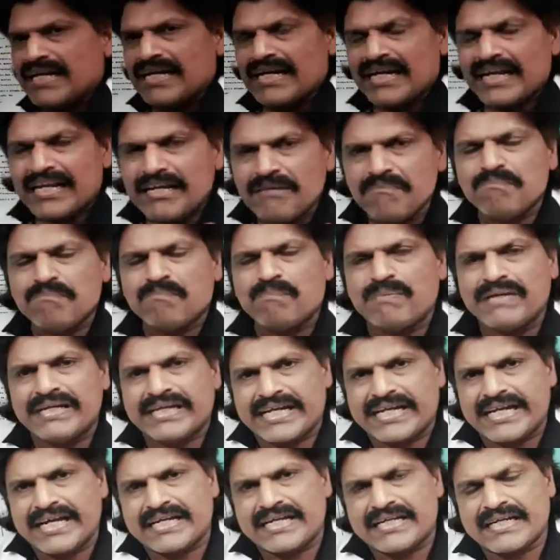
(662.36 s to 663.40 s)

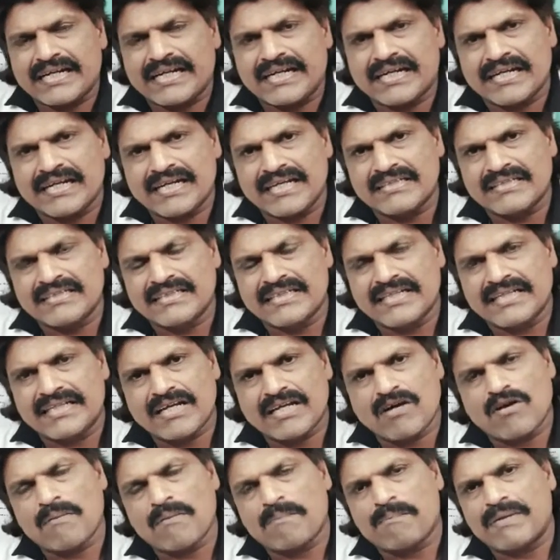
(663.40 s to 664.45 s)
implicated in the
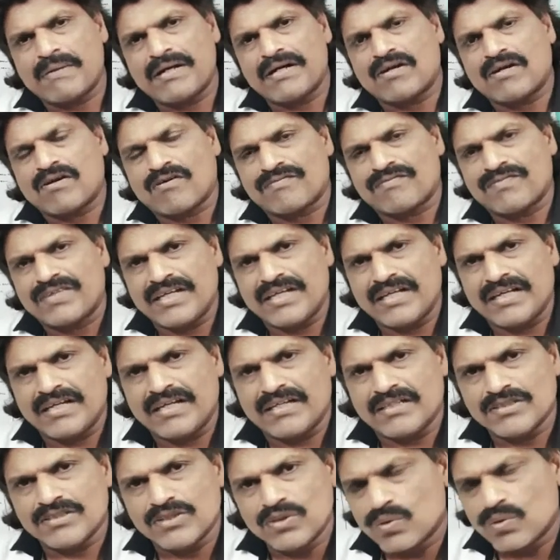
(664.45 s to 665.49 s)
development of
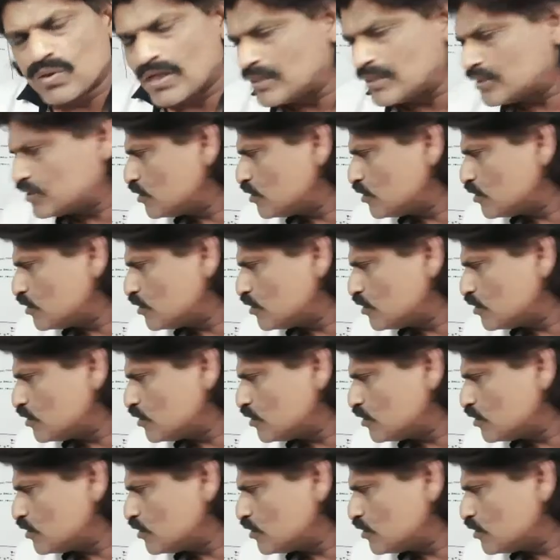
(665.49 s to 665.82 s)
the neural